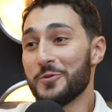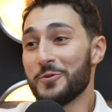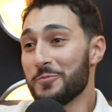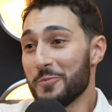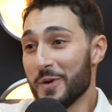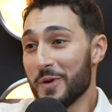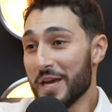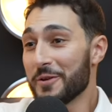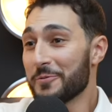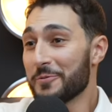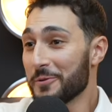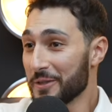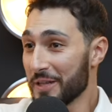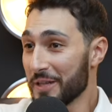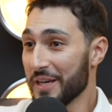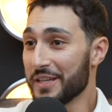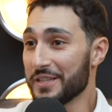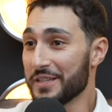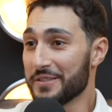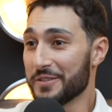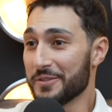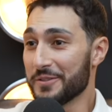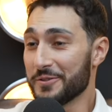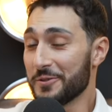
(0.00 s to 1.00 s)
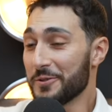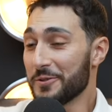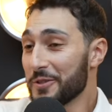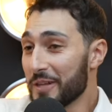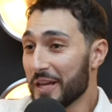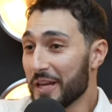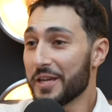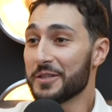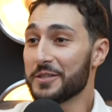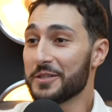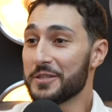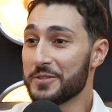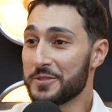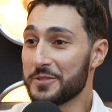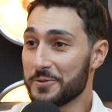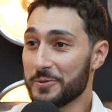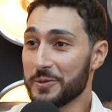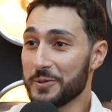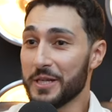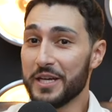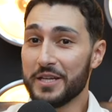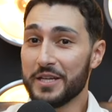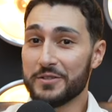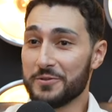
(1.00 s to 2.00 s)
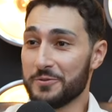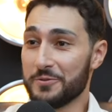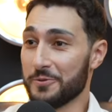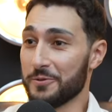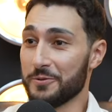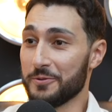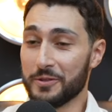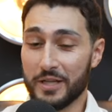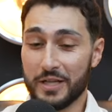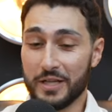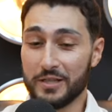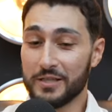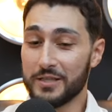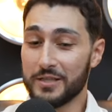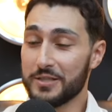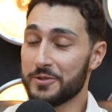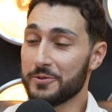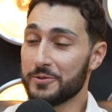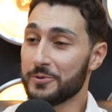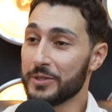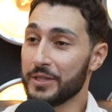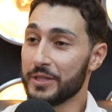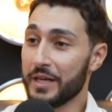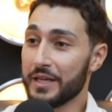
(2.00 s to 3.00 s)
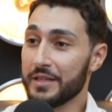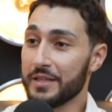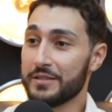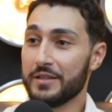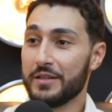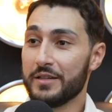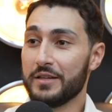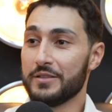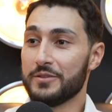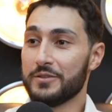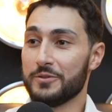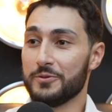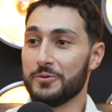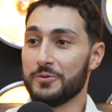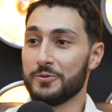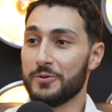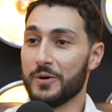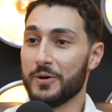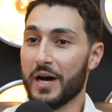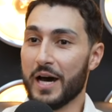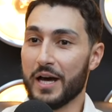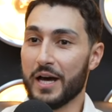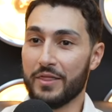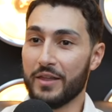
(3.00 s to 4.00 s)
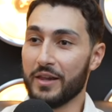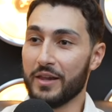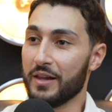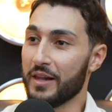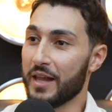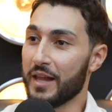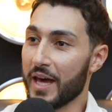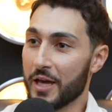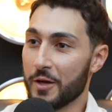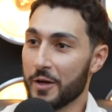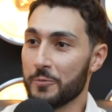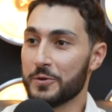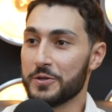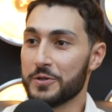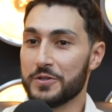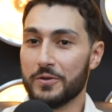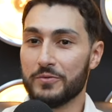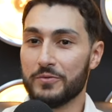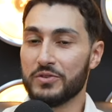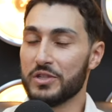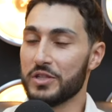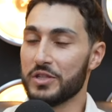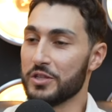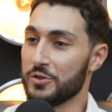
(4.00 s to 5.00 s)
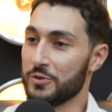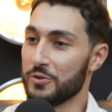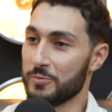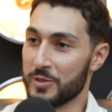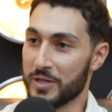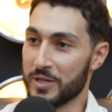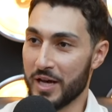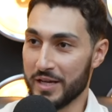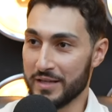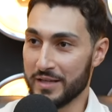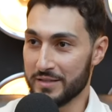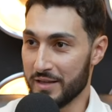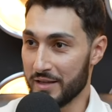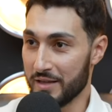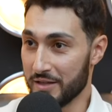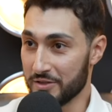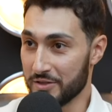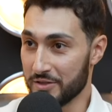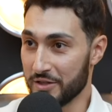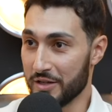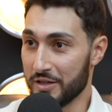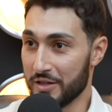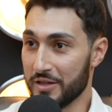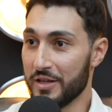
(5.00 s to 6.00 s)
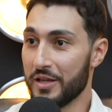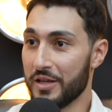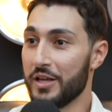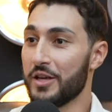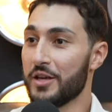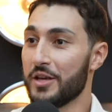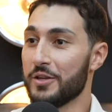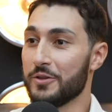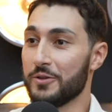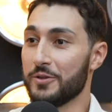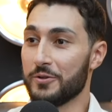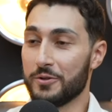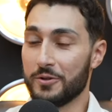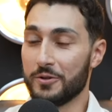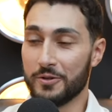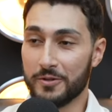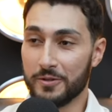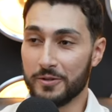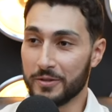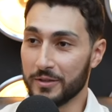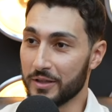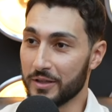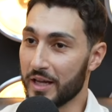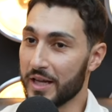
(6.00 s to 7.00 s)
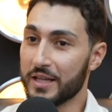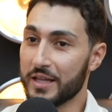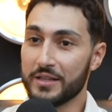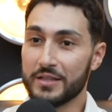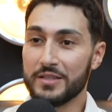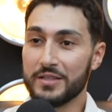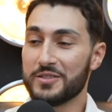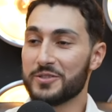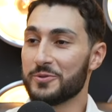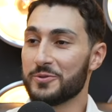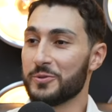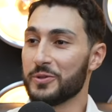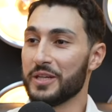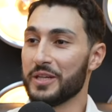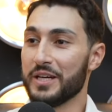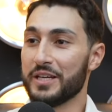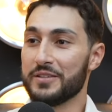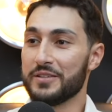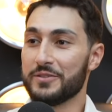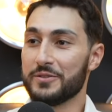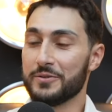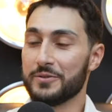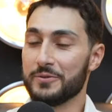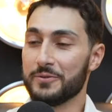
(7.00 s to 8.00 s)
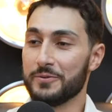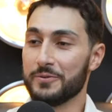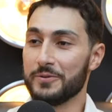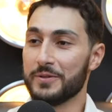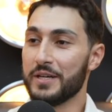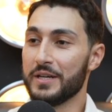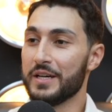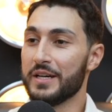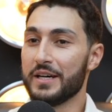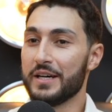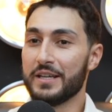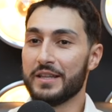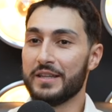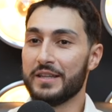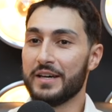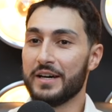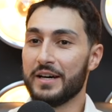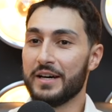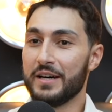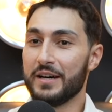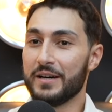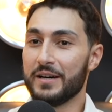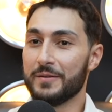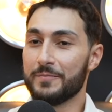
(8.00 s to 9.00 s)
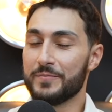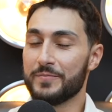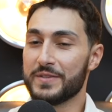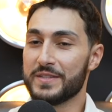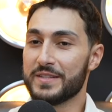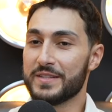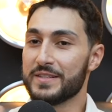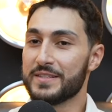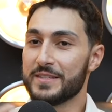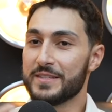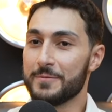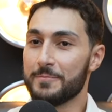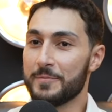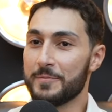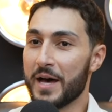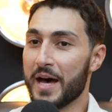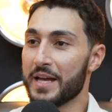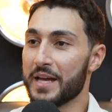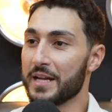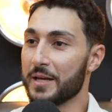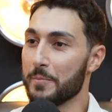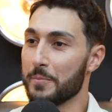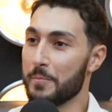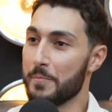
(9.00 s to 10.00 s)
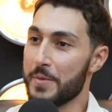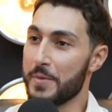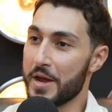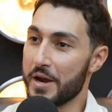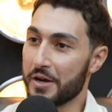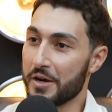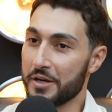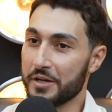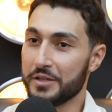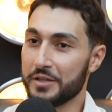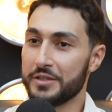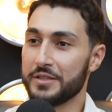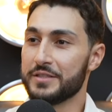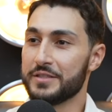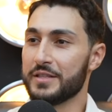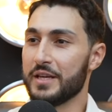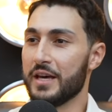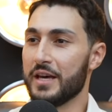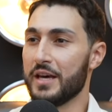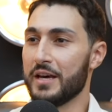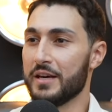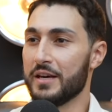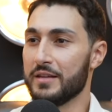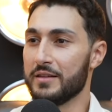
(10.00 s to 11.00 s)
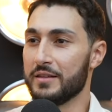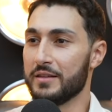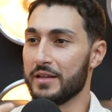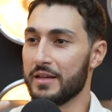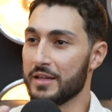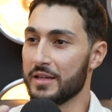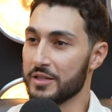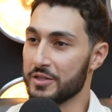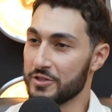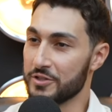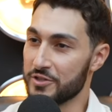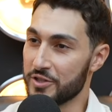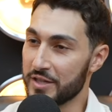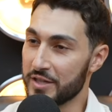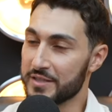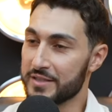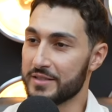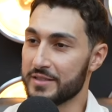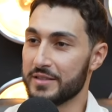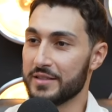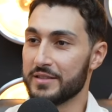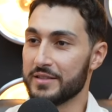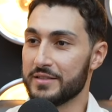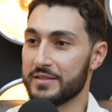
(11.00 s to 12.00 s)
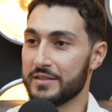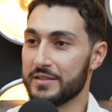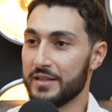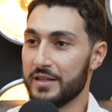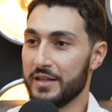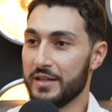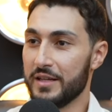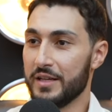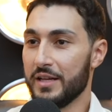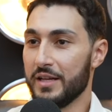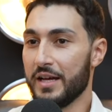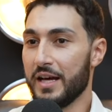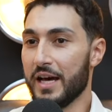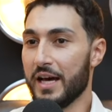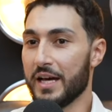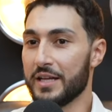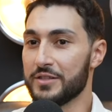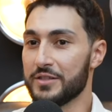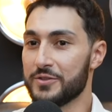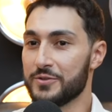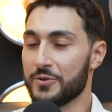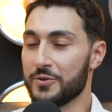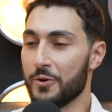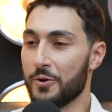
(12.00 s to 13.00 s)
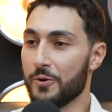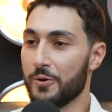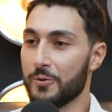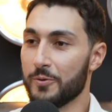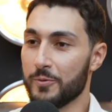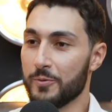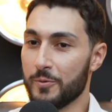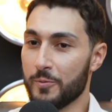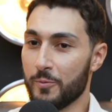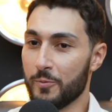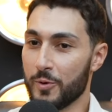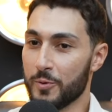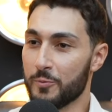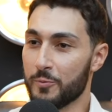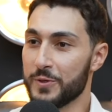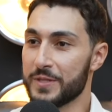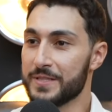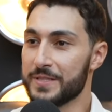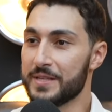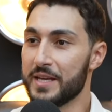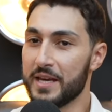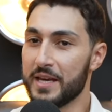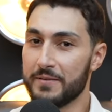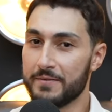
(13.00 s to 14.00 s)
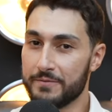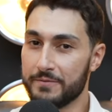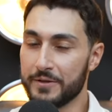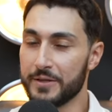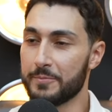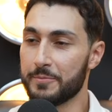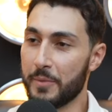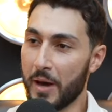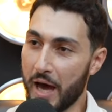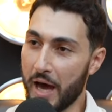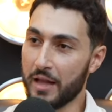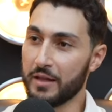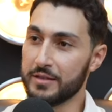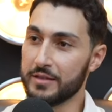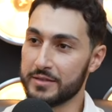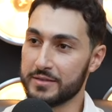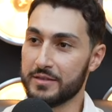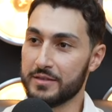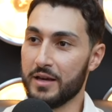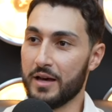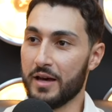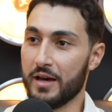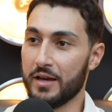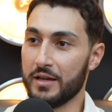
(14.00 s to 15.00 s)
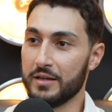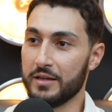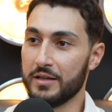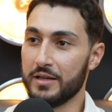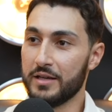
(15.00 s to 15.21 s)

may relate. You're likely to relate. You're likely to relate to the language of dehumanization. Yeah. You're likely to relate to the systematic barriers and injustice. Mm-hmm. And so when we say free Palestine,